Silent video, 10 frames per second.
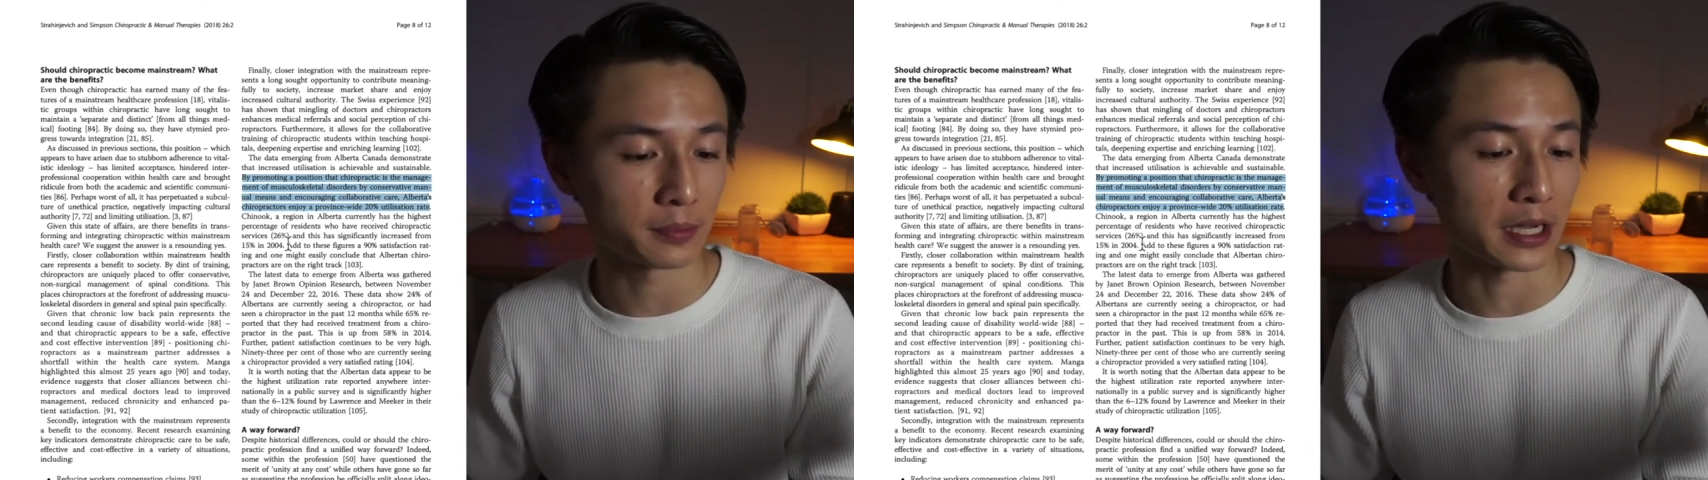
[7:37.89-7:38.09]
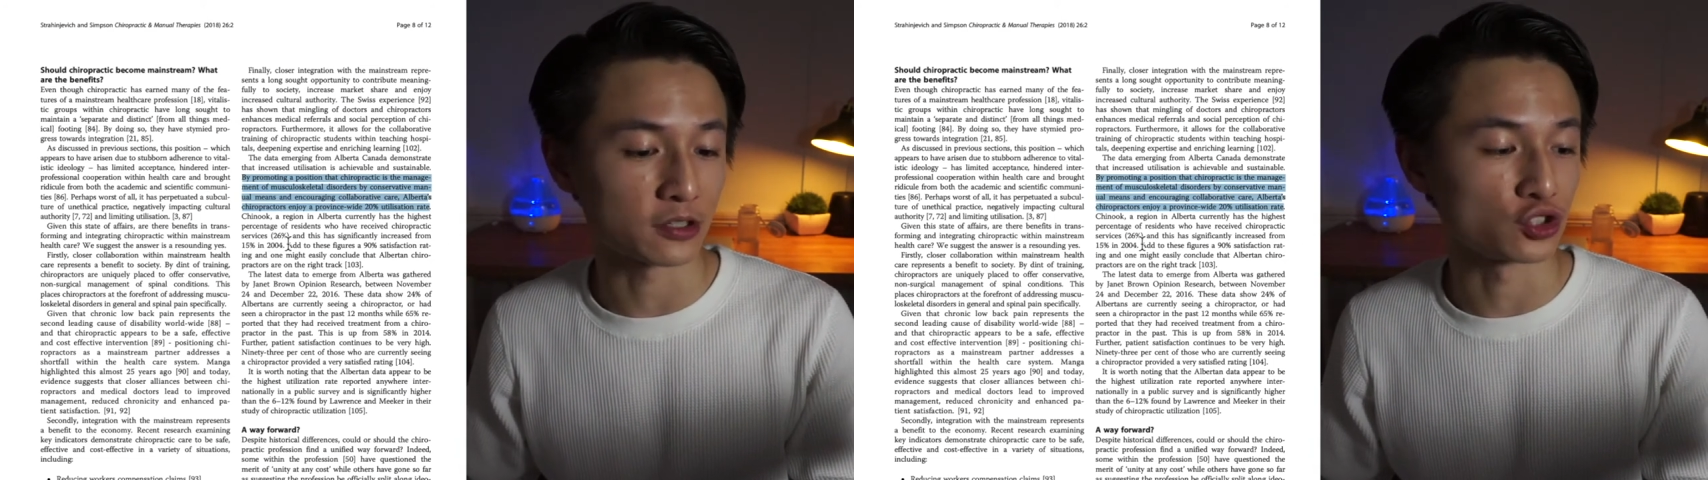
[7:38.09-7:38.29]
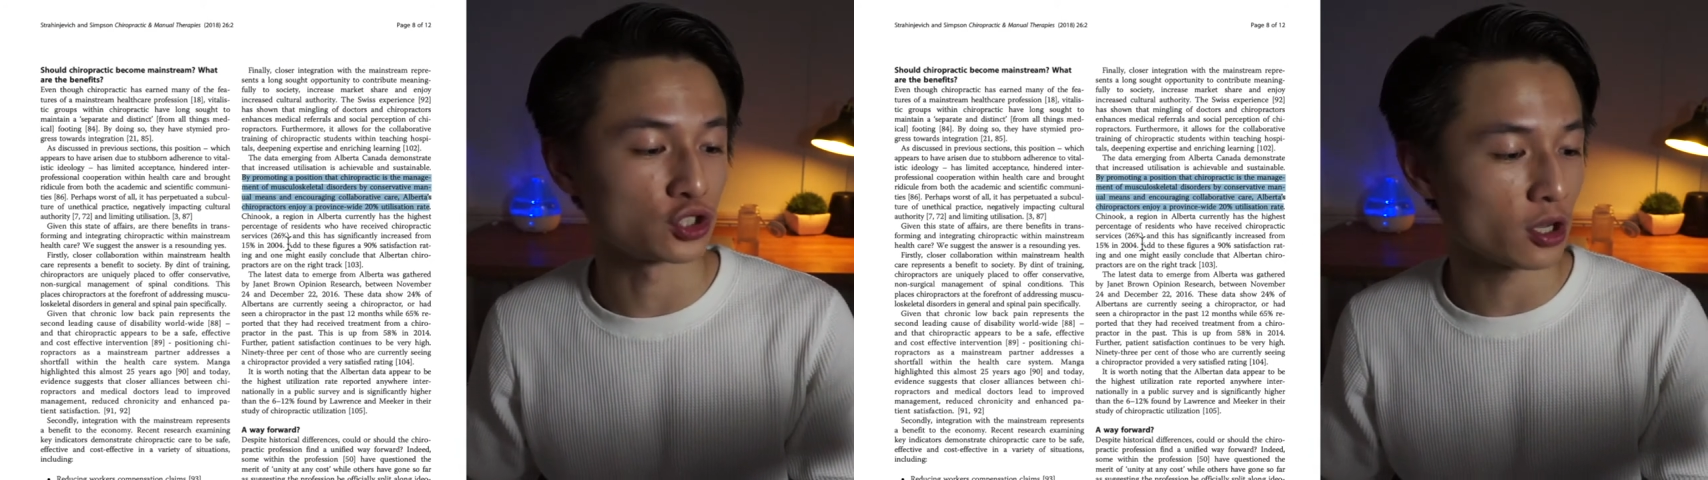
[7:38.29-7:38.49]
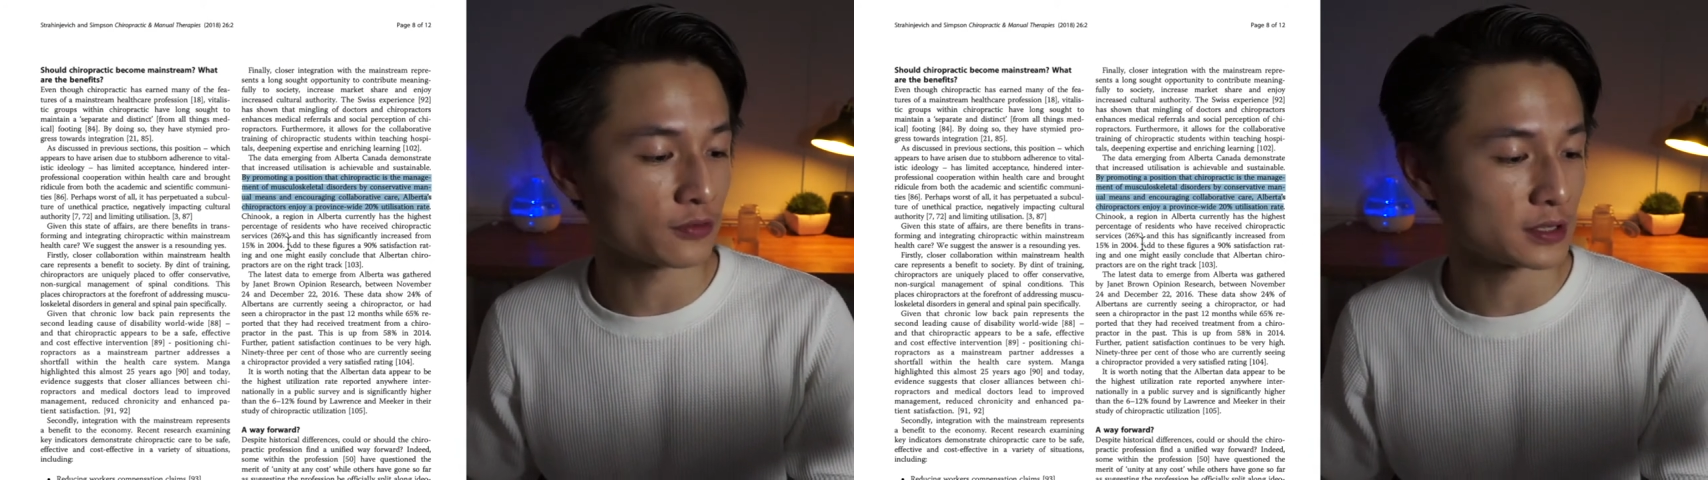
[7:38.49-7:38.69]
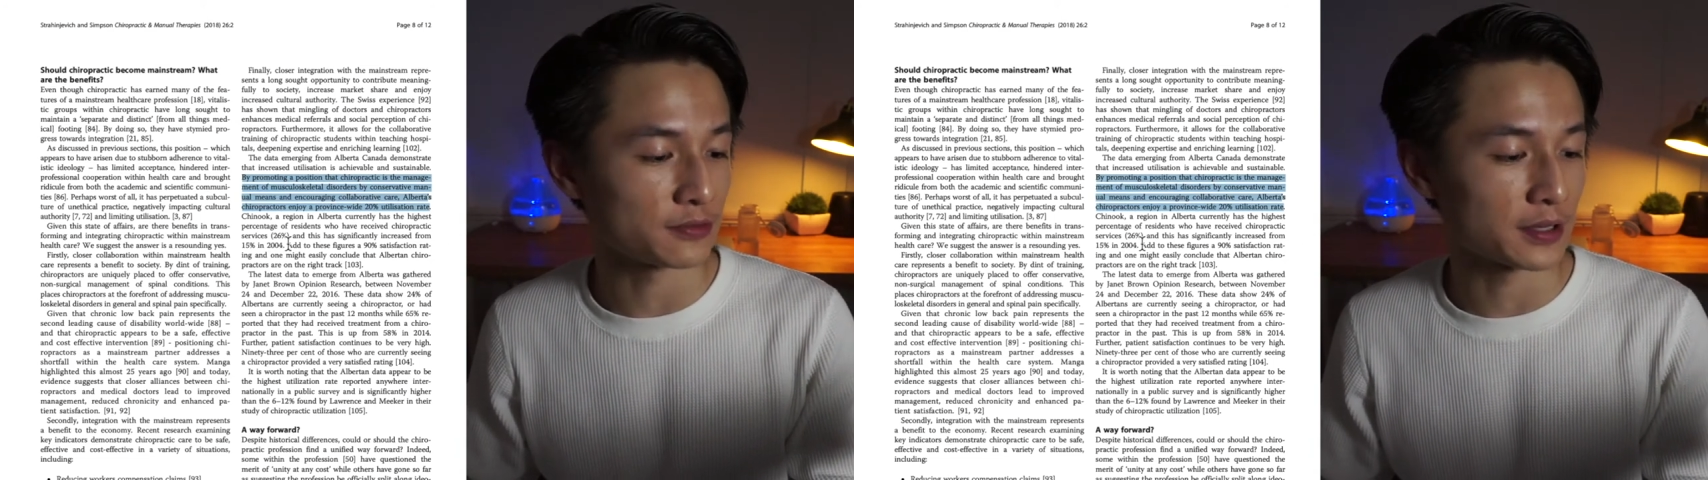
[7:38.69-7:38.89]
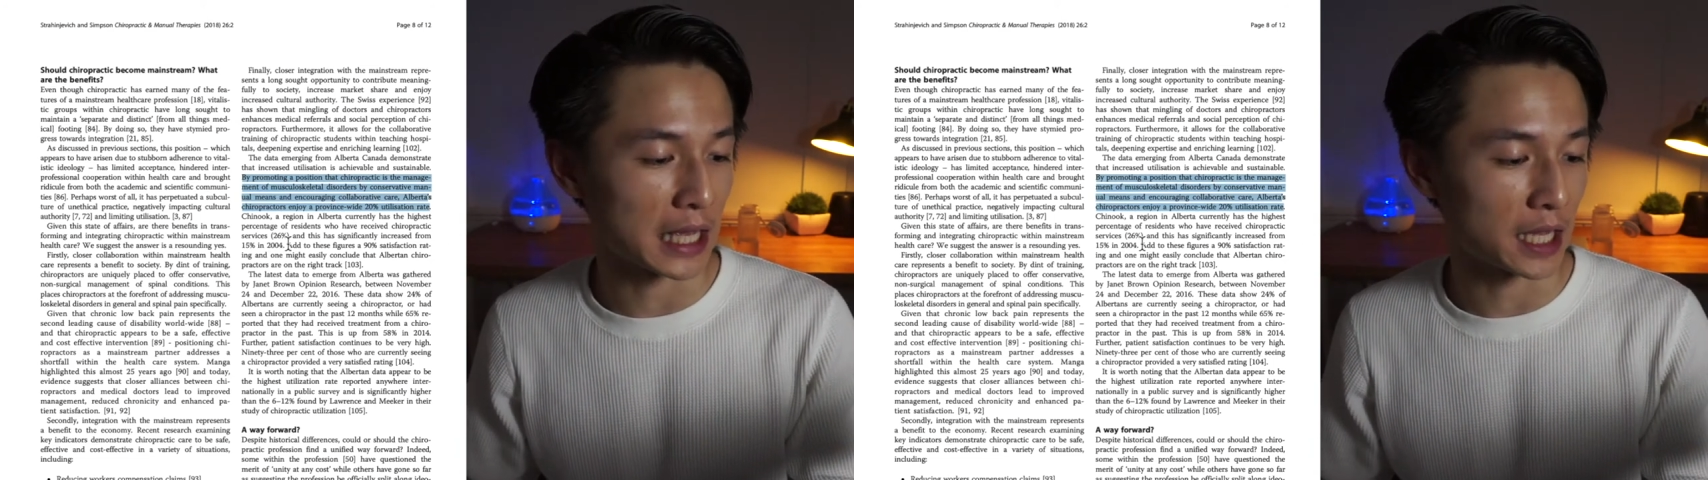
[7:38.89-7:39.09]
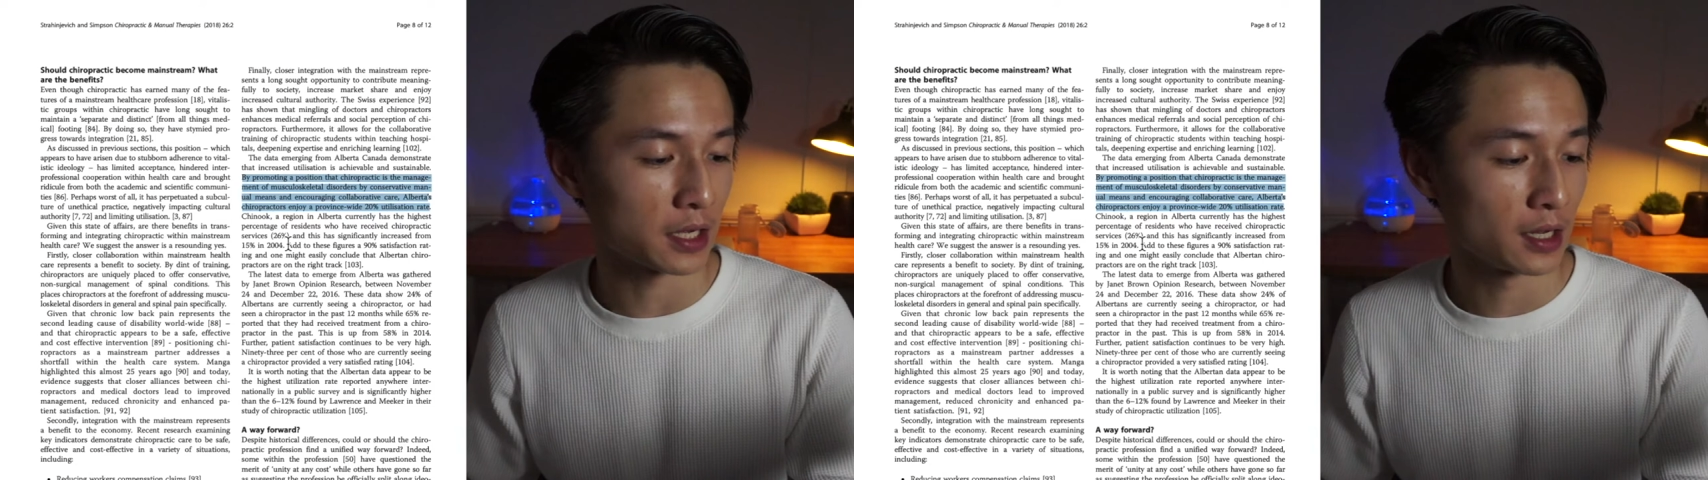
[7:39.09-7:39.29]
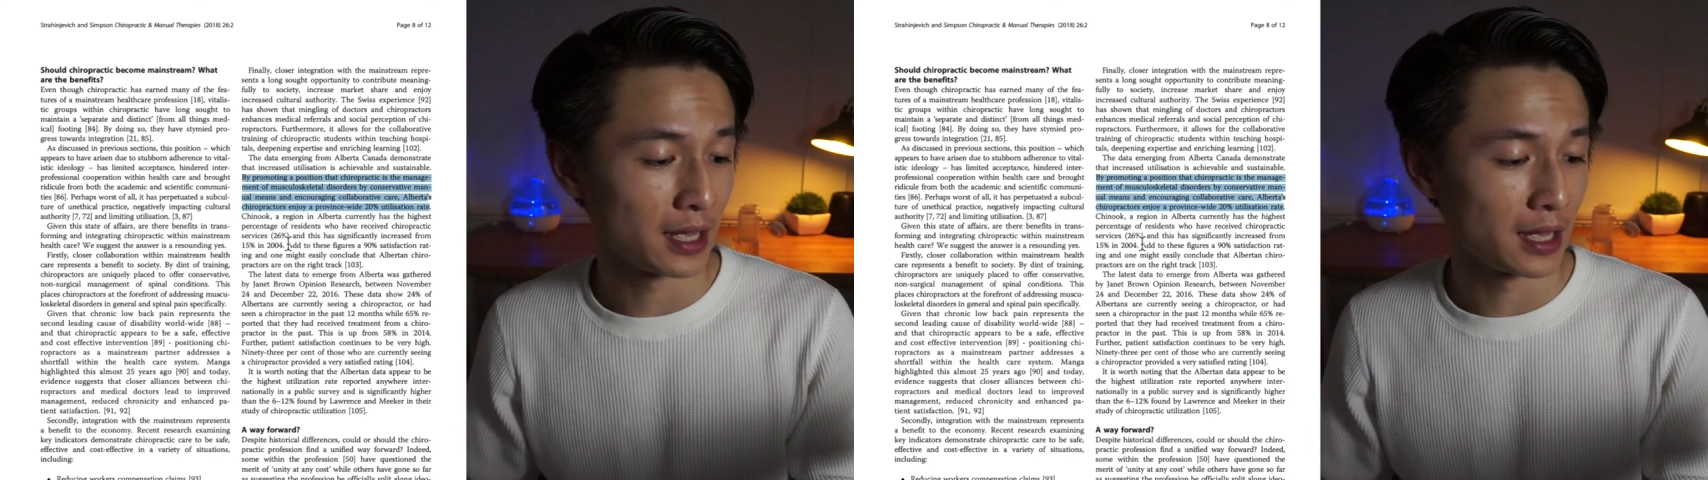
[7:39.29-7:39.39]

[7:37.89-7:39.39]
by conservative care,